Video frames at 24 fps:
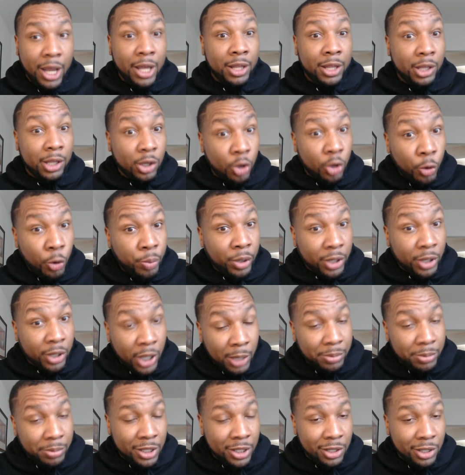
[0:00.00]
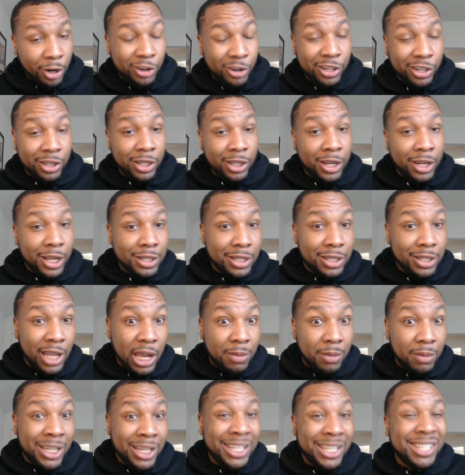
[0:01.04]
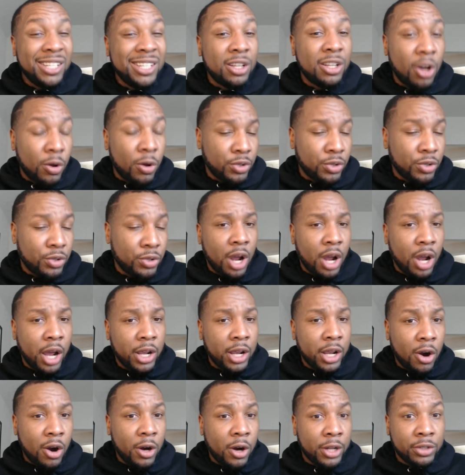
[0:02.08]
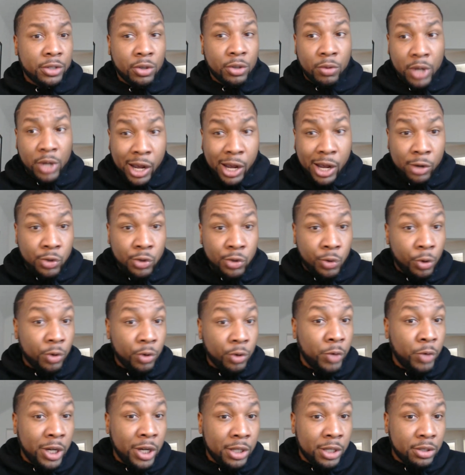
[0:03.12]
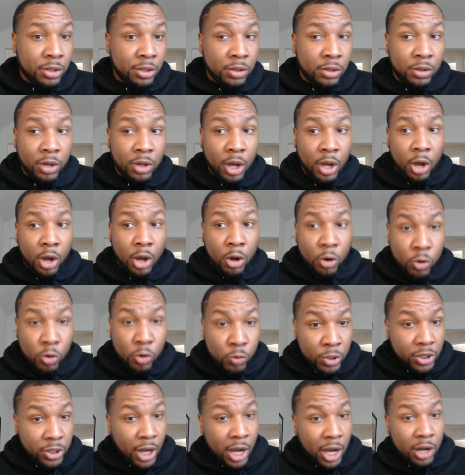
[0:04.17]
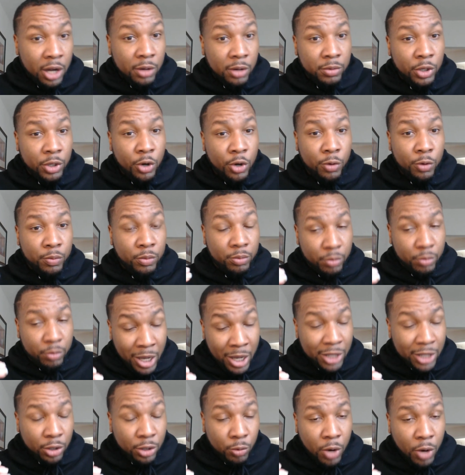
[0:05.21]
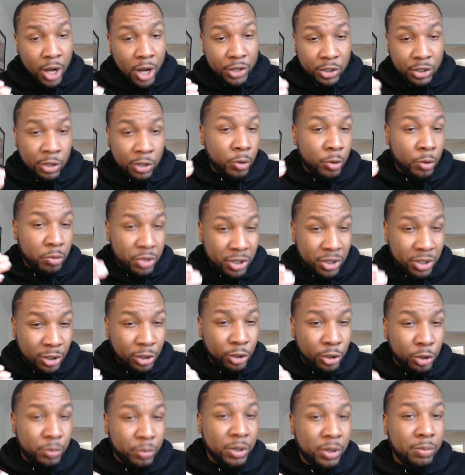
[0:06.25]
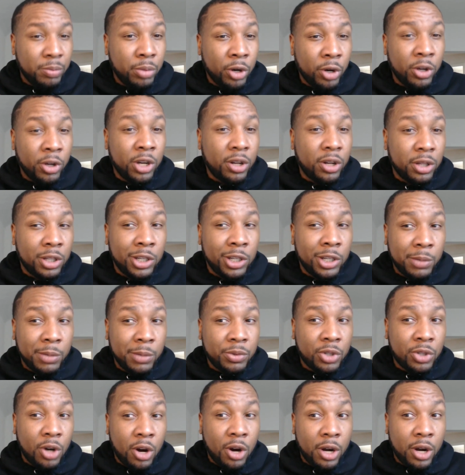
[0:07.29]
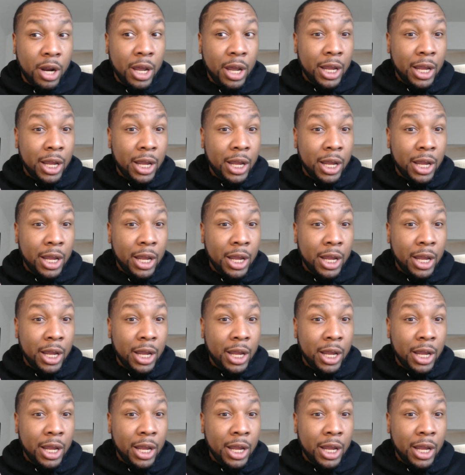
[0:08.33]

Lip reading: Then Cooper Kupp gets hurt in the next game and he goes on IR. And so now Jordan Whittington, who was kind of, you know, made the roster, but still a little bit buried on the depth chart.